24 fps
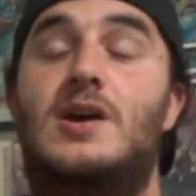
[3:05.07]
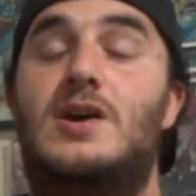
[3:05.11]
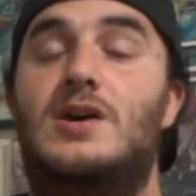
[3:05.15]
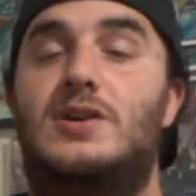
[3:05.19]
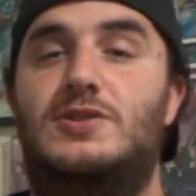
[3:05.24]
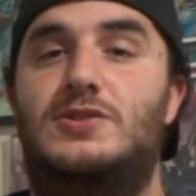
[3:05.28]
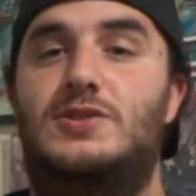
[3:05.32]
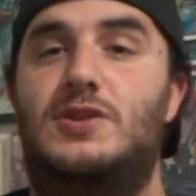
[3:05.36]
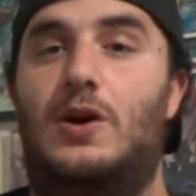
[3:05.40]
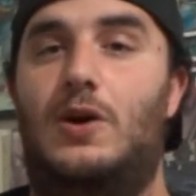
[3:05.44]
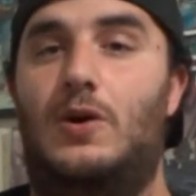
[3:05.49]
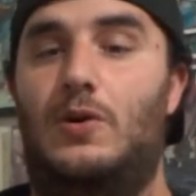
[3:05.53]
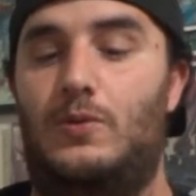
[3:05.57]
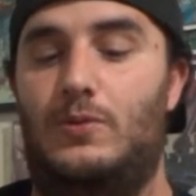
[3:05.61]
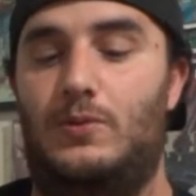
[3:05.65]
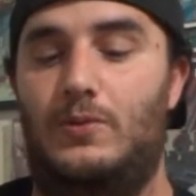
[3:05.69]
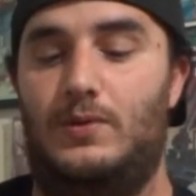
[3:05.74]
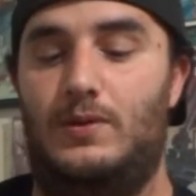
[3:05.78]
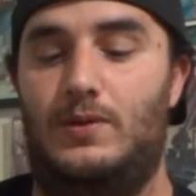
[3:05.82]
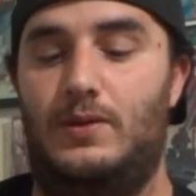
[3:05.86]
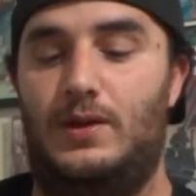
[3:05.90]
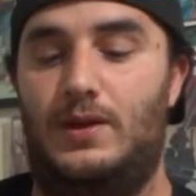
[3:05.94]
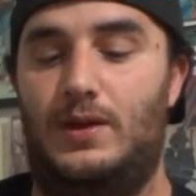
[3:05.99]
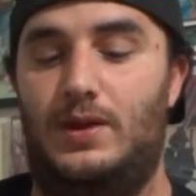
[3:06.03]
So
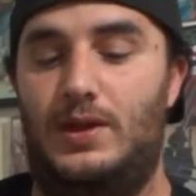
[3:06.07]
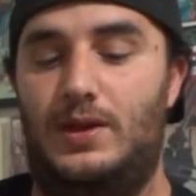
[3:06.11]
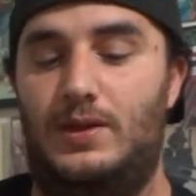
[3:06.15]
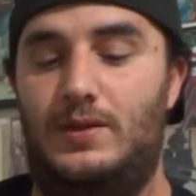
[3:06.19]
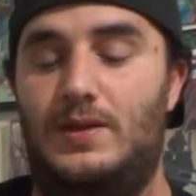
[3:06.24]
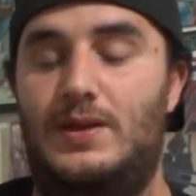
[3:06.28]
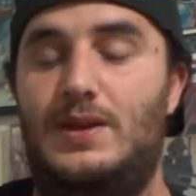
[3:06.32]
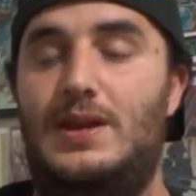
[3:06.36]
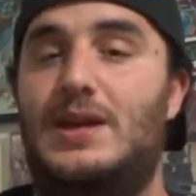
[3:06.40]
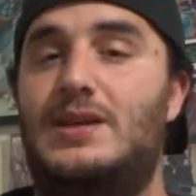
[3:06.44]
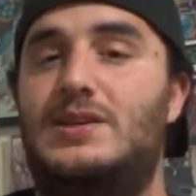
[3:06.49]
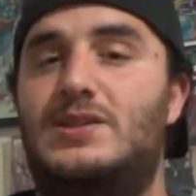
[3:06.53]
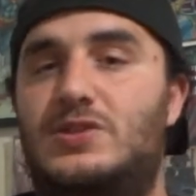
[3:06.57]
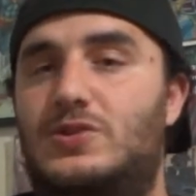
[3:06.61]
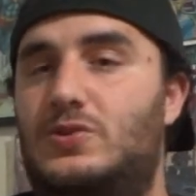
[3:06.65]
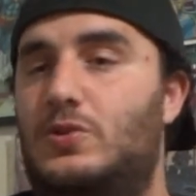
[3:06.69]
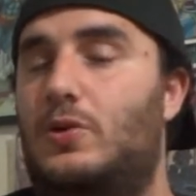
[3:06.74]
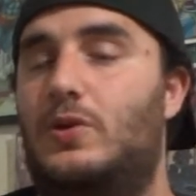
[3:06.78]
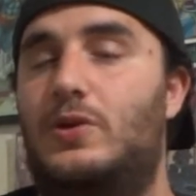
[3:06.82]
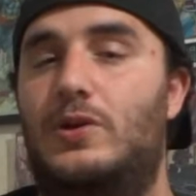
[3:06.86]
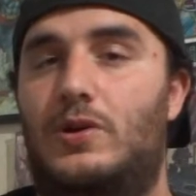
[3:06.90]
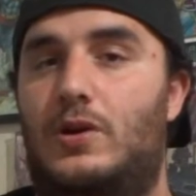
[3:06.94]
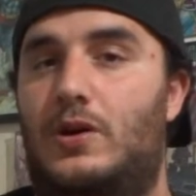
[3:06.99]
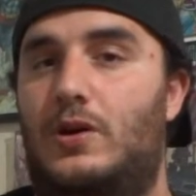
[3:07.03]
the next
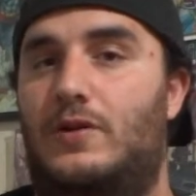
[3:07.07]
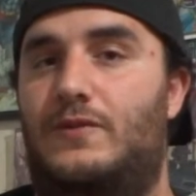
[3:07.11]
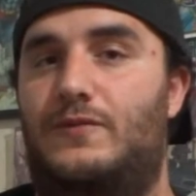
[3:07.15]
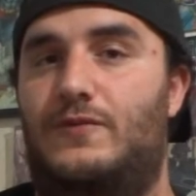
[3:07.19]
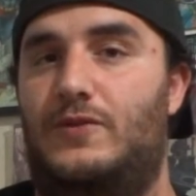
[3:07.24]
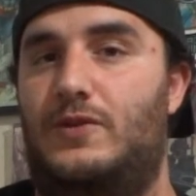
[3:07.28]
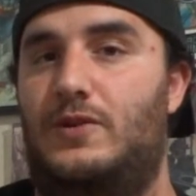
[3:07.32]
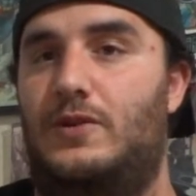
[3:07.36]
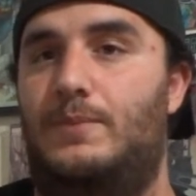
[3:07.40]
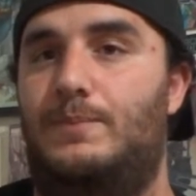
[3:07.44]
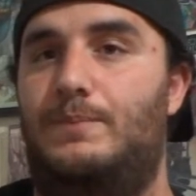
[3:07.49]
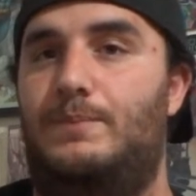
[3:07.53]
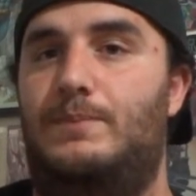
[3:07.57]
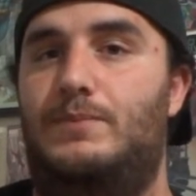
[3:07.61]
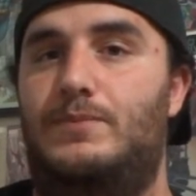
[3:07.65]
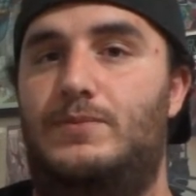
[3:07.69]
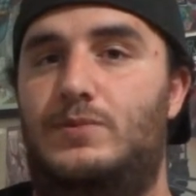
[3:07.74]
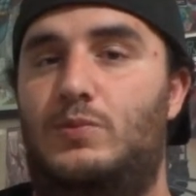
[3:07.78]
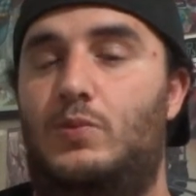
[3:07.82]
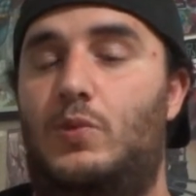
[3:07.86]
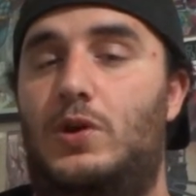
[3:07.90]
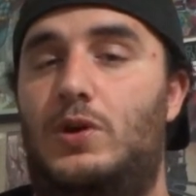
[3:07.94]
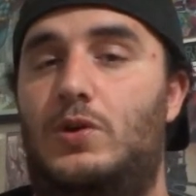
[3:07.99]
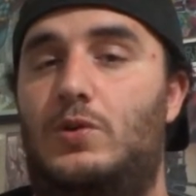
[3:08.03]
story arc for
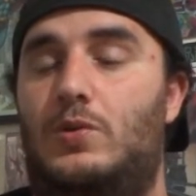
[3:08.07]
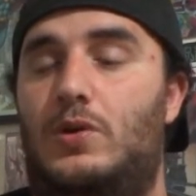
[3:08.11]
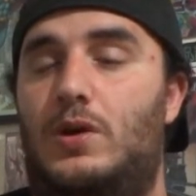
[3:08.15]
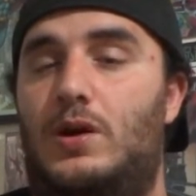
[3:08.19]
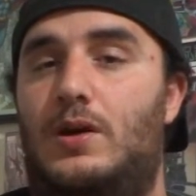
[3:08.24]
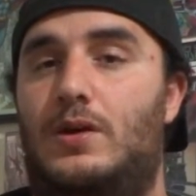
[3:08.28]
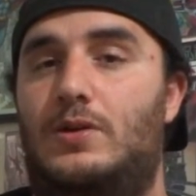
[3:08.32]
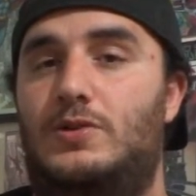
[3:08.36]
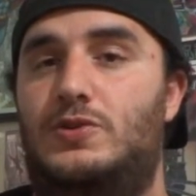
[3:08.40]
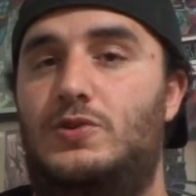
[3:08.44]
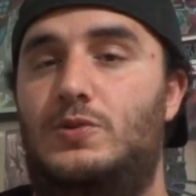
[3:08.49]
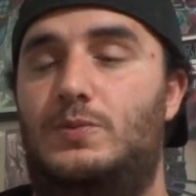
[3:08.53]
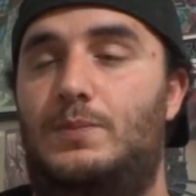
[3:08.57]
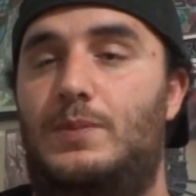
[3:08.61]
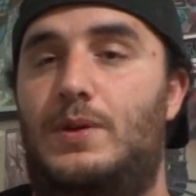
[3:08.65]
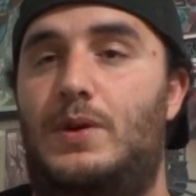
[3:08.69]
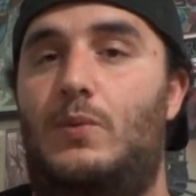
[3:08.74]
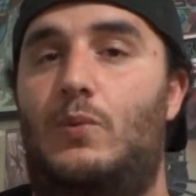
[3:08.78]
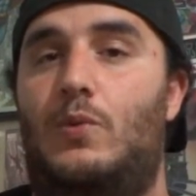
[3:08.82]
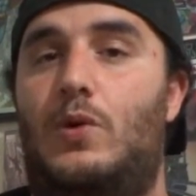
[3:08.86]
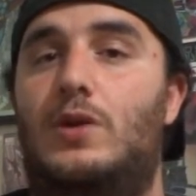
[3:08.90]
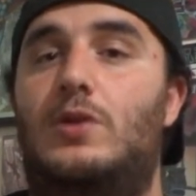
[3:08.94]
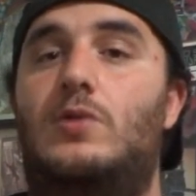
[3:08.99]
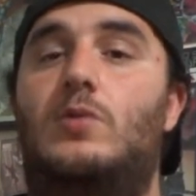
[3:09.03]

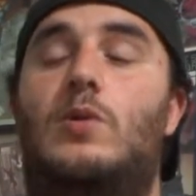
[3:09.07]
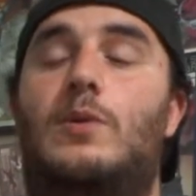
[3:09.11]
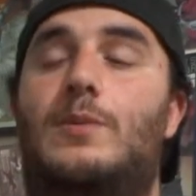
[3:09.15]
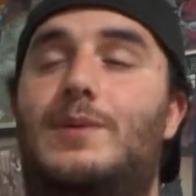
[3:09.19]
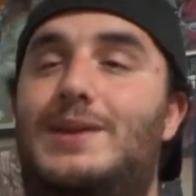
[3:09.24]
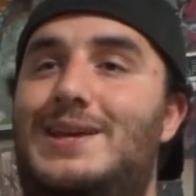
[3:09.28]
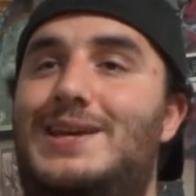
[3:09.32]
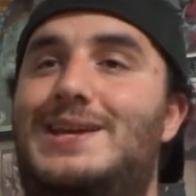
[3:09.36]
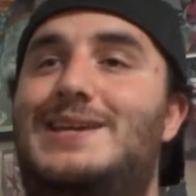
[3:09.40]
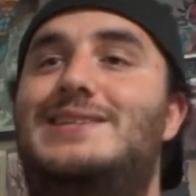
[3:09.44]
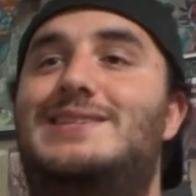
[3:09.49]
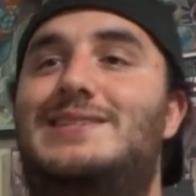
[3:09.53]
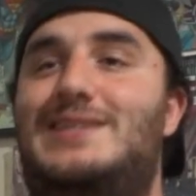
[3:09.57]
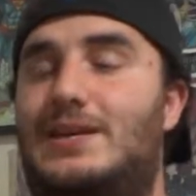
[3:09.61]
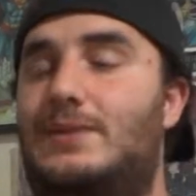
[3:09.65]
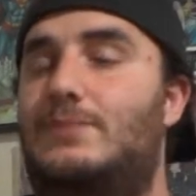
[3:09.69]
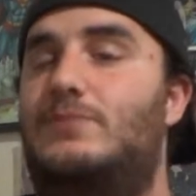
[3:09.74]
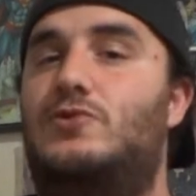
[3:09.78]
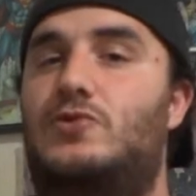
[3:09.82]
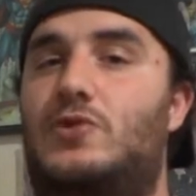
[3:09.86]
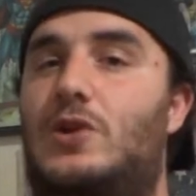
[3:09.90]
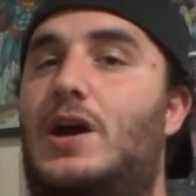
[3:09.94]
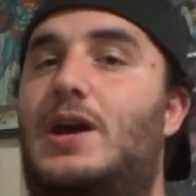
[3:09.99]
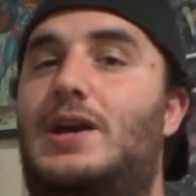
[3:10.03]
Superman Wonder Woman is him
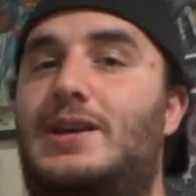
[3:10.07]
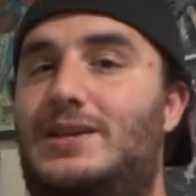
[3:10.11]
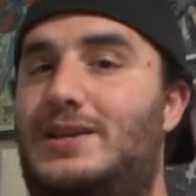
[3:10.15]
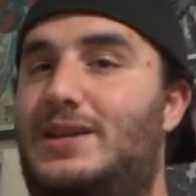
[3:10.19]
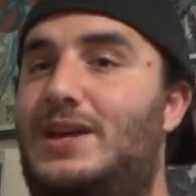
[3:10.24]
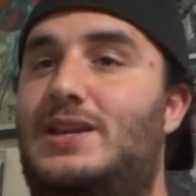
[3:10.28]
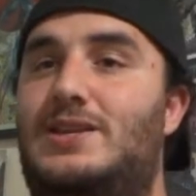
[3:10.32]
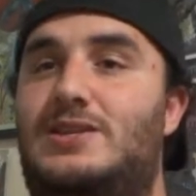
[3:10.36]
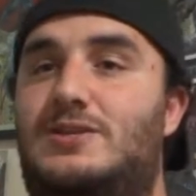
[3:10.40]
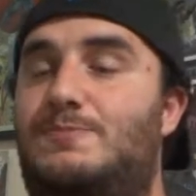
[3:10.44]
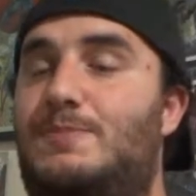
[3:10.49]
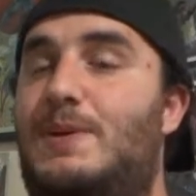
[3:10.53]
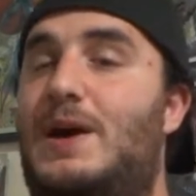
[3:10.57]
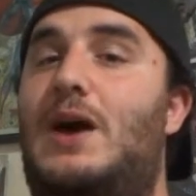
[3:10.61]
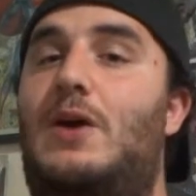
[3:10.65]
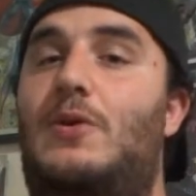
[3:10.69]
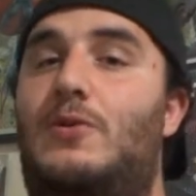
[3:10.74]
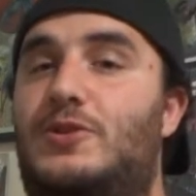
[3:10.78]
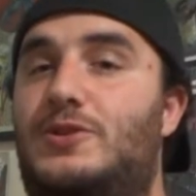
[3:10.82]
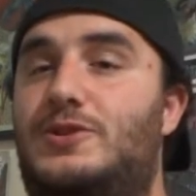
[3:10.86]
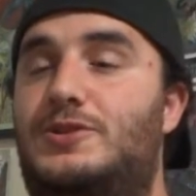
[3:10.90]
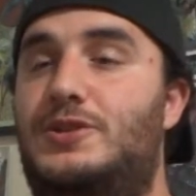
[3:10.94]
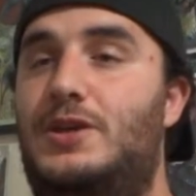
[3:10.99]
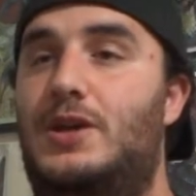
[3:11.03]
trying to get his
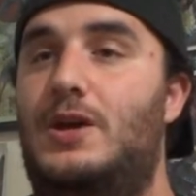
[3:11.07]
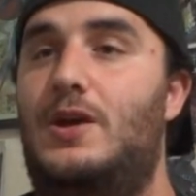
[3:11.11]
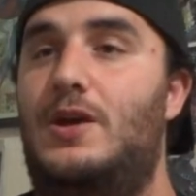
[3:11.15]
powers